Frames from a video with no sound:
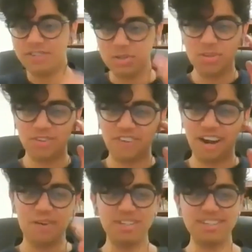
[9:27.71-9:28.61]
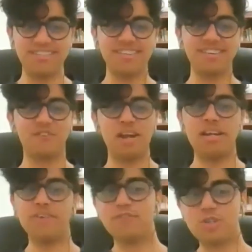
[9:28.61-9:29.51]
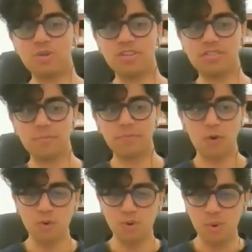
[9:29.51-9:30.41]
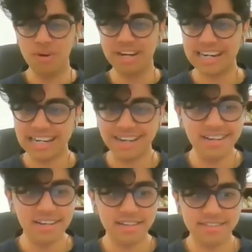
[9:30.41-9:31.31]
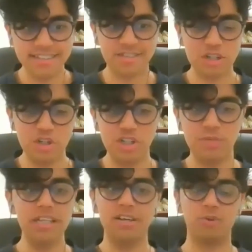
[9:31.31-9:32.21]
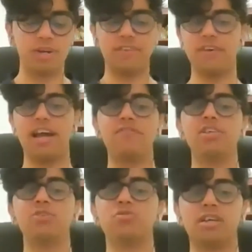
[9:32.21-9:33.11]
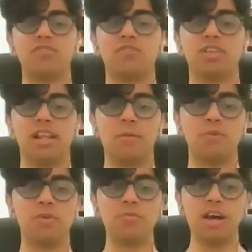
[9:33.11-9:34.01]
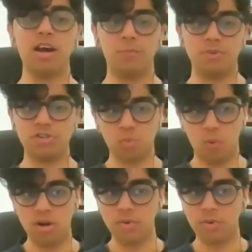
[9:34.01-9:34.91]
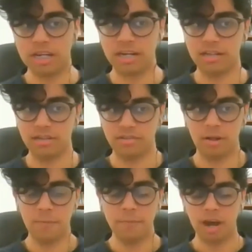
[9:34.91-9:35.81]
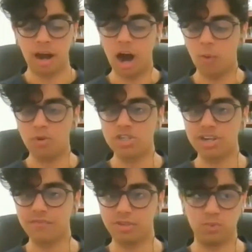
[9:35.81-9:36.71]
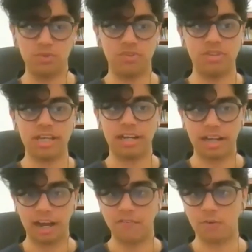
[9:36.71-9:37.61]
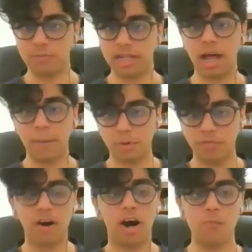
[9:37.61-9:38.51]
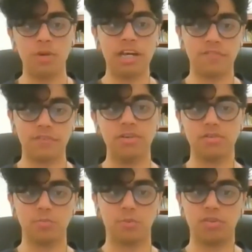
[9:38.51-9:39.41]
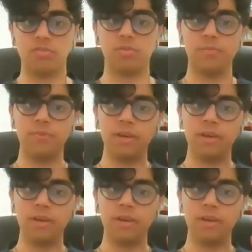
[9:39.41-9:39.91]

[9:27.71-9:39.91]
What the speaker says: GBs of RAM is for individuals who don't need 16 GB. They don't have a heavy use case for their laptops, but just want to increase how much ever usage they can get from the laptop for how many ever years as possible.